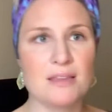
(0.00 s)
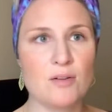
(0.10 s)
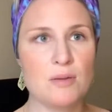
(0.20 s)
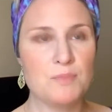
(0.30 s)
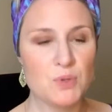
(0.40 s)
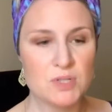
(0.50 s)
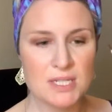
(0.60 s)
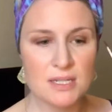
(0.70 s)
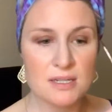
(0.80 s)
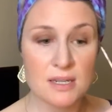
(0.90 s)
They're a
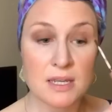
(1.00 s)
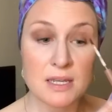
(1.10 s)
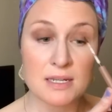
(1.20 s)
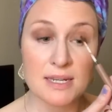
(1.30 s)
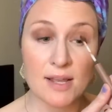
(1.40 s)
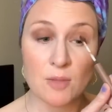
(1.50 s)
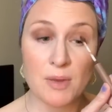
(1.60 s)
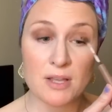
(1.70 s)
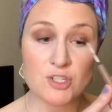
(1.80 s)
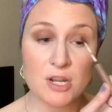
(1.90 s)
boutique nail
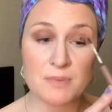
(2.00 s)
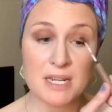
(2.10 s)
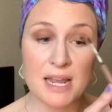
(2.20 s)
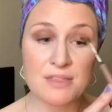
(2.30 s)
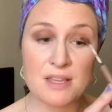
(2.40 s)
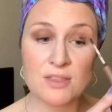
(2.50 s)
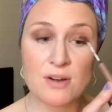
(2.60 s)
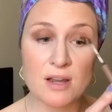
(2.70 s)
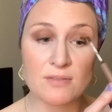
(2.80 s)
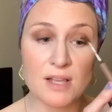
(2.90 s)
polish company. I think
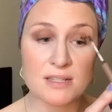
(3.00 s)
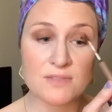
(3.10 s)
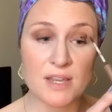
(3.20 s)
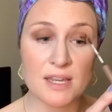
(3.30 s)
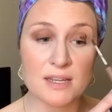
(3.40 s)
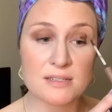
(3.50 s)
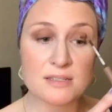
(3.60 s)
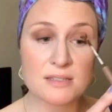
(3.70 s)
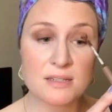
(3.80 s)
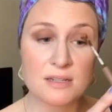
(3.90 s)
they're out of Las
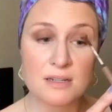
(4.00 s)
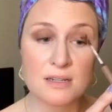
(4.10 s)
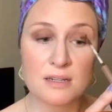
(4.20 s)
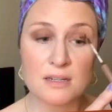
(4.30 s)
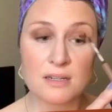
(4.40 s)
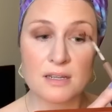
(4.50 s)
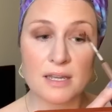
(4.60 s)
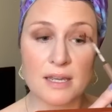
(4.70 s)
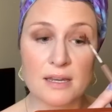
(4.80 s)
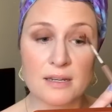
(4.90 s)
Vegas.
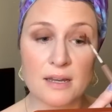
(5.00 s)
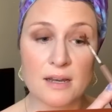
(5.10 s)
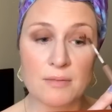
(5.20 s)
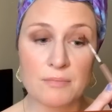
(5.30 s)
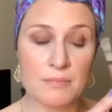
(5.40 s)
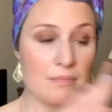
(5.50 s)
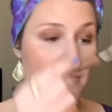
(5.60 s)
And